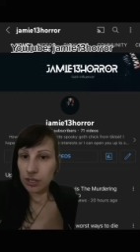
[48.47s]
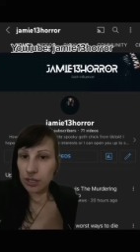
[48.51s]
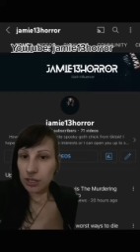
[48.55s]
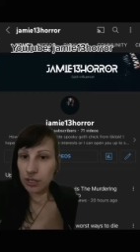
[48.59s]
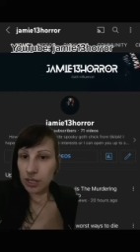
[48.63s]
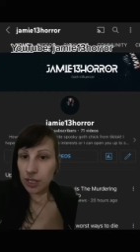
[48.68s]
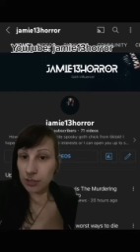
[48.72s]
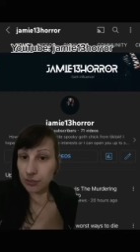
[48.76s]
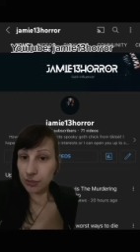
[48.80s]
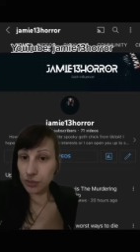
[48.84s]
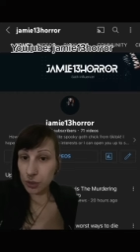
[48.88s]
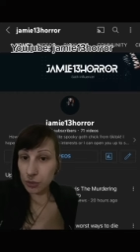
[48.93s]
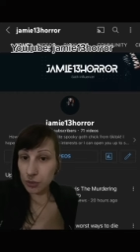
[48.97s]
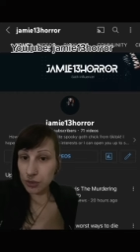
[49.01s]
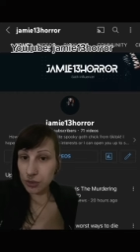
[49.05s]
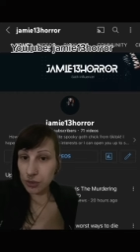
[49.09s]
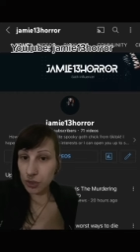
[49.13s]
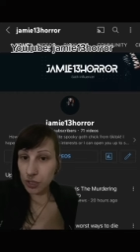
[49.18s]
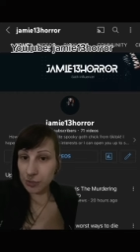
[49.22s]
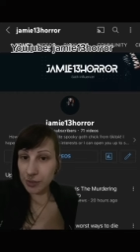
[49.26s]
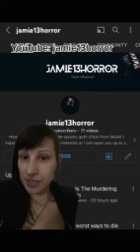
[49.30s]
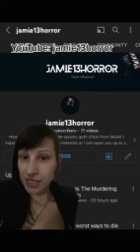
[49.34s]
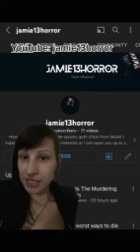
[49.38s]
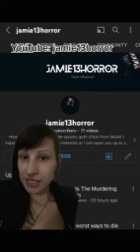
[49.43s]
If you
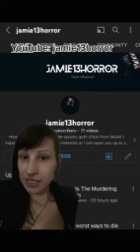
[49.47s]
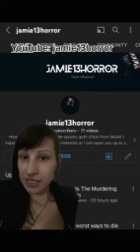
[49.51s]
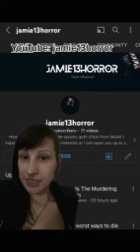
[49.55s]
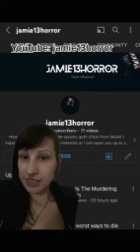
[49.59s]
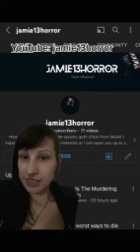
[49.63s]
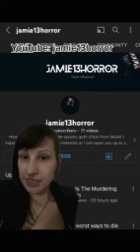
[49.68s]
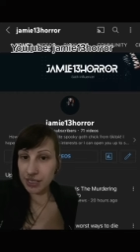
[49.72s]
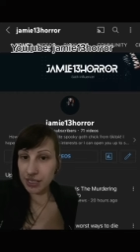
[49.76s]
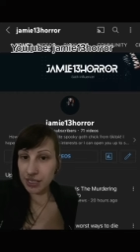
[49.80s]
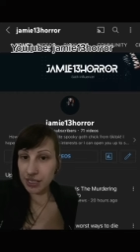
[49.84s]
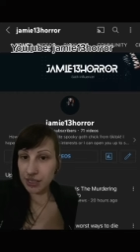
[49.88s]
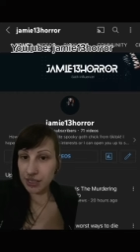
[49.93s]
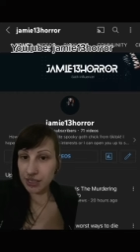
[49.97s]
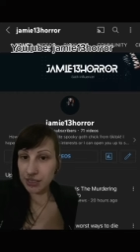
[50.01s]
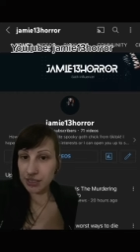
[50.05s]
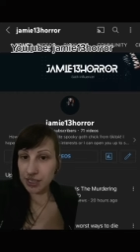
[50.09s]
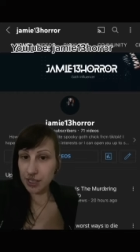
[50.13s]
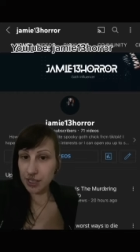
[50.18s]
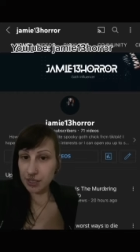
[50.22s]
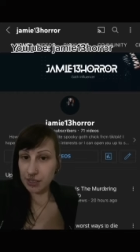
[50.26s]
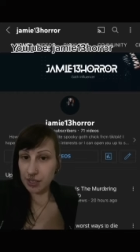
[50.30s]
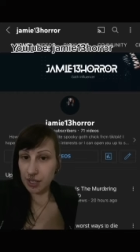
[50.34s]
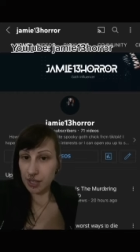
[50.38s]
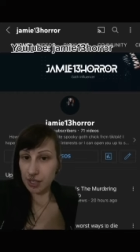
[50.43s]
enjoy my content here on
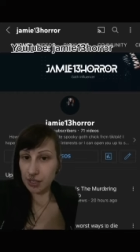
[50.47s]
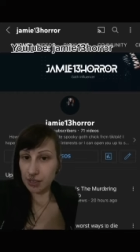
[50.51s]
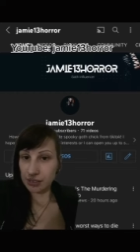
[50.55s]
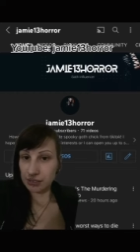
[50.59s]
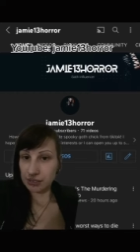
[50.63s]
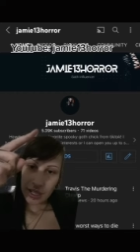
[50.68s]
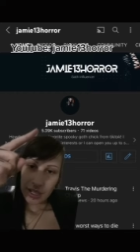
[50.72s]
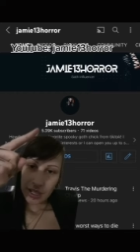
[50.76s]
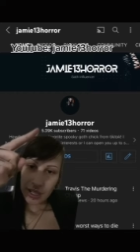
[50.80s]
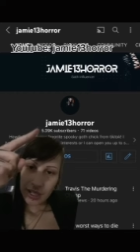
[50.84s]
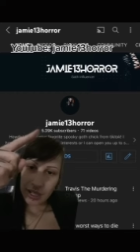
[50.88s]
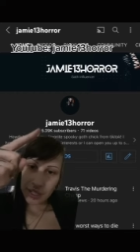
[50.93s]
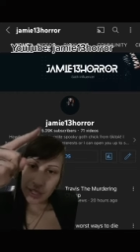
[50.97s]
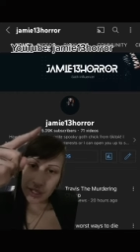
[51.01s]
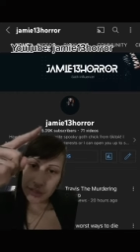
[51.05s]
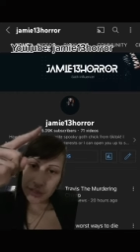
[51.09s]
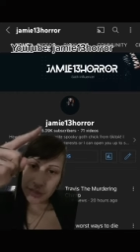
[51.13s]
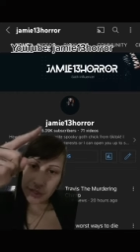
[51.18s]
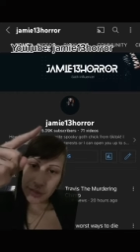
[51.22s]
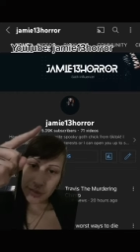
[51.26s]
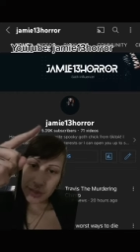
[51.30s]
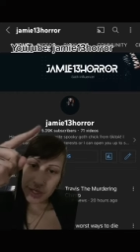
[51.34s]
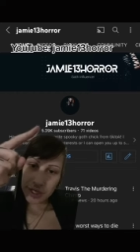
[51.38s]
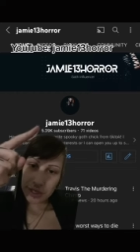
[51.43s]
TikTok, head
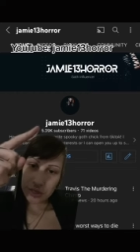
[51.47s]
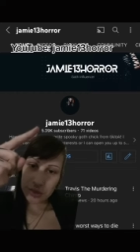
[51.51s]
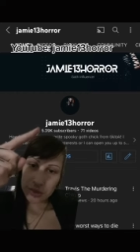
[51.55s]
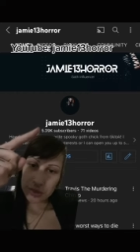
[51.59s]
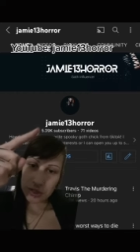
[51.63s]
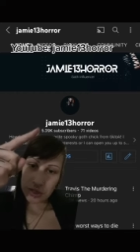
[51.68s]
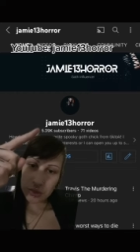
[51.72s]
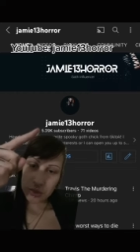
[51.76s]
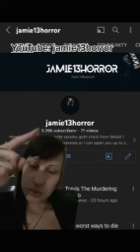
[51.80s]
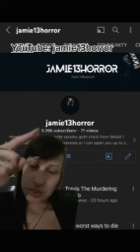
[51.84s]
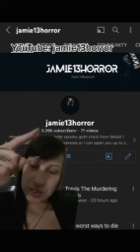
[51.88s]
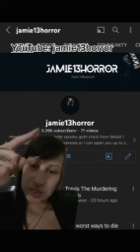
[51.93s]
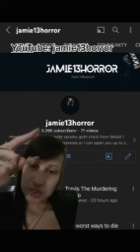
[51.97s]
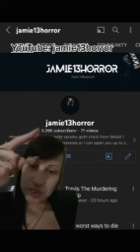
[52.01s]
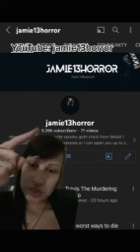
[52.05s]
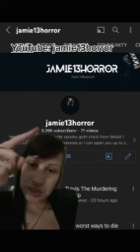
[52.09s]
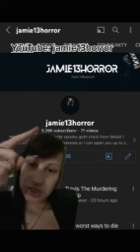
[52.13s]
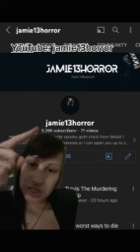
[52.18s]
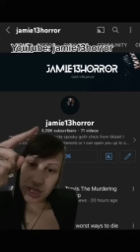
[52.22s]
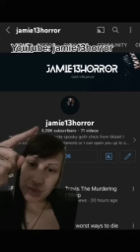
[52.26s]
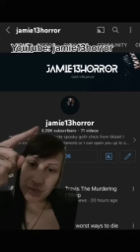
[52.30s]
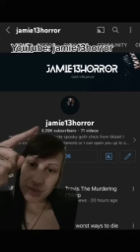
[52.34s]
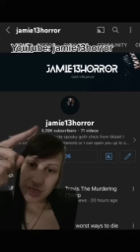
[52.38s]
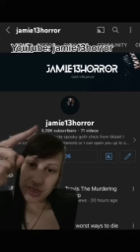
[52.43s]
over to my YouTube, which is
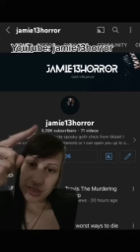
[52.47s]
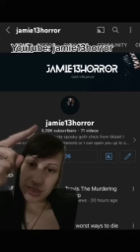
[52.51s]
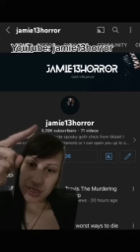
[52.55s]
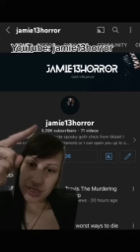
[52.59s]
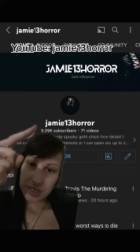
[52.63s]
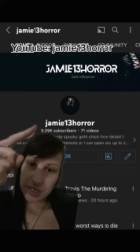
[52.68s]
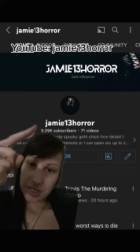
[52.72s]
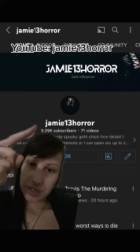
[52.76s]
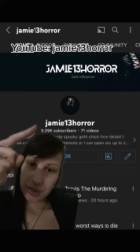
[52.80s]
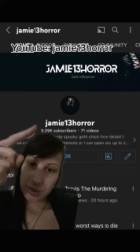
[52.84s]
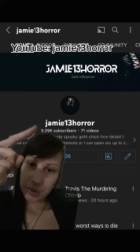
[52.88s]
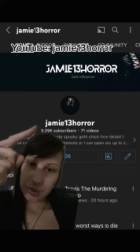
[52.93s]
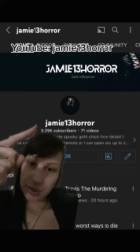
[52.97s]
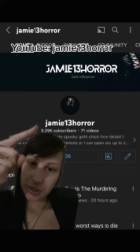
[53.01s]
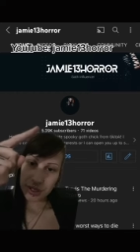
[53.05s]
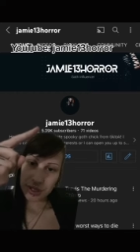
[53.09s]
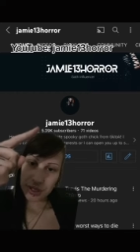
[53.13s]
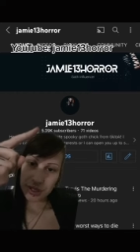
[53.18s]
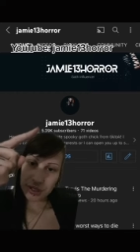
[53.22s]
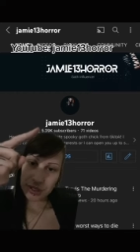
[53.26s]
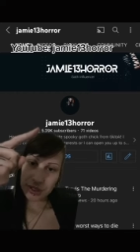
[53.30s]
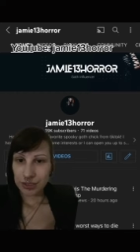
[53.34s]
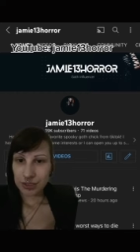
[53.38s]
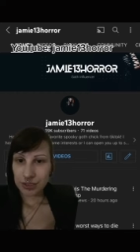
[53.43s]
Jamie13
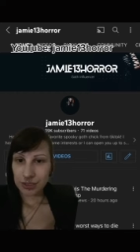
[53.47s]
Horror.